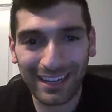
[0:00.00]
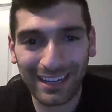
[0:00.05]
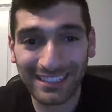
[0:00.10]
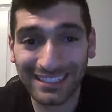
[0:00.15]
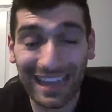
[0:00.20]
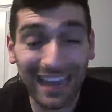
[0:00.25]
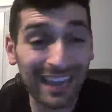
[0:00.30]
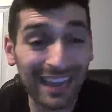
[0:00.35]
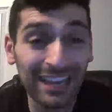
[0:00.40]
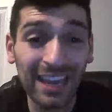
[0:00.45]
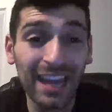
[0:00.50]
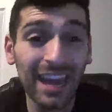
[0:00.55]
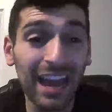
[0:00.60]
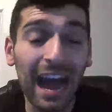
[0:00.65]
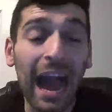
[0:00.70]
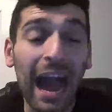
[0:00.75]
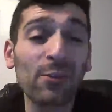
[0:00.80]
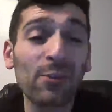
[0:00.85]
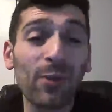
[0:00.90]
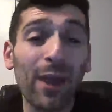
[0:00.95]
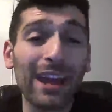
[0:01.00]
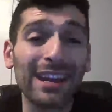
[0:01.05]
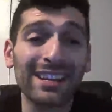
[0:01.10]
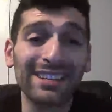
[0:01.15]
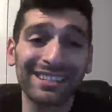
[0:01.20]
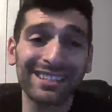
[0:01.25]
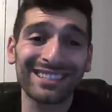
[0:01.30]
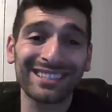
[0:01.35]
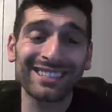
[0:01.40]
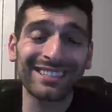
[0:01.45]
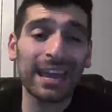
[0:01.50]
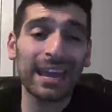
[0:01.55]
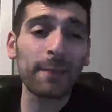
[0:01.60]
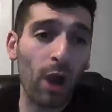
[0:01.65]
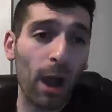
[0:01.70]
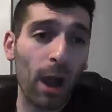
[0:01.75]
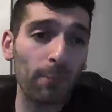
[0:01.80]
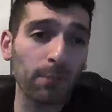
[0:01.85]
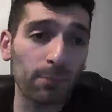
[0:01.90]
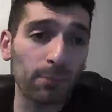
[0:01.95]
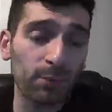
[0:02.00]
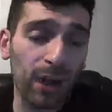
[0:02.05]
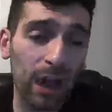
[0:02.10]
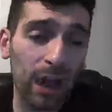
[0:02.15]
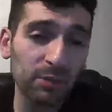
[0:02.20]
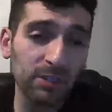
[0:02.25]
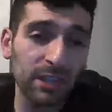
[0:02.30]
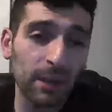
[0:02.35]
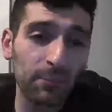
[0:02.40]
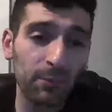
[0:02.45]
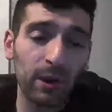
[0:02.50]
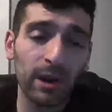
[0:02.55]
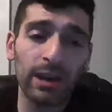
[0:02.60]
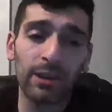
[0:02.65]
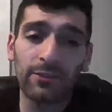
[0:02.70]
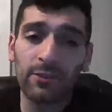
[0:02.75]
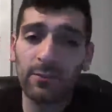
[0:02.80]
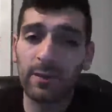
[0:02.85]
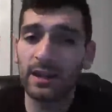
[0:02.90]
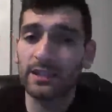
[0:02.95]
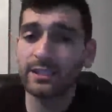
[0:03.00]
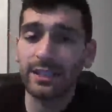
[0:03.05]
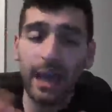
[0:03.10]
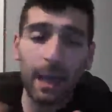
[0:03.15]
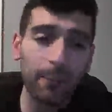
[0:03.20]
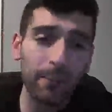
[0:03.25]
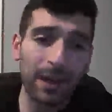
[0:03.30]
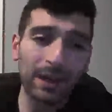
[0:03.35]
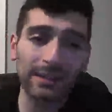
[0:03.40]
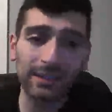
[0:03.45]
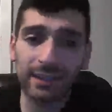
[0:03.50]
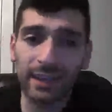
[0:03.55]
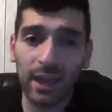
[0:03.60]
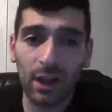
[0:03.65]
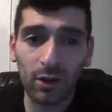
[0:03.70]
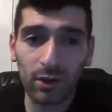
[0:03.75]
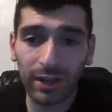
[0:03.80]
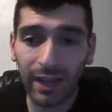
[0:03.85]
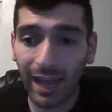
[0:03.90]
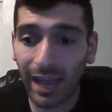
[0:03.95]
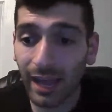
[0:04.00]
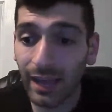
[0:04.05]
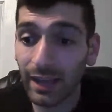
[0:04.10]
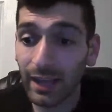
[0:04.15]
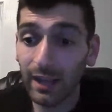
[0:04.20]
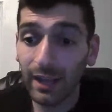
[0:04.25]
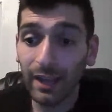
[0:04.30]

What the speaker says: Because I ran into the same problem when I was upgrading from my Scat Pack to the Hellcat.